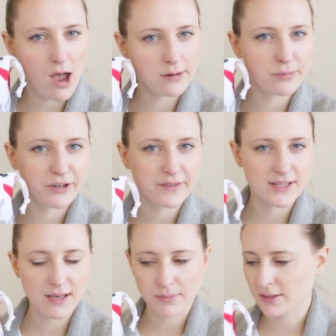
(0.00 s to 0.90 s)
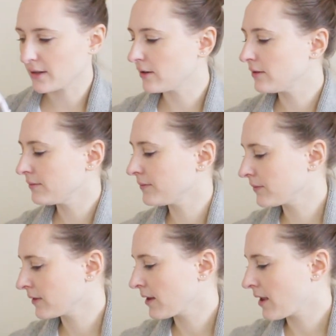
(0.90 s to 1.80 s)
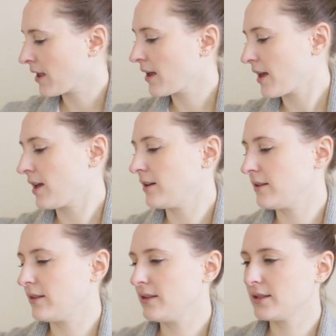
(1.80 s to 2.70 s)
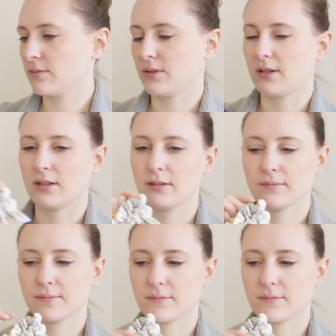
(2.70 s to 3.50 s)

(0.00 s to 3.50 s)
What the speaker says: on a previous episode, and this one,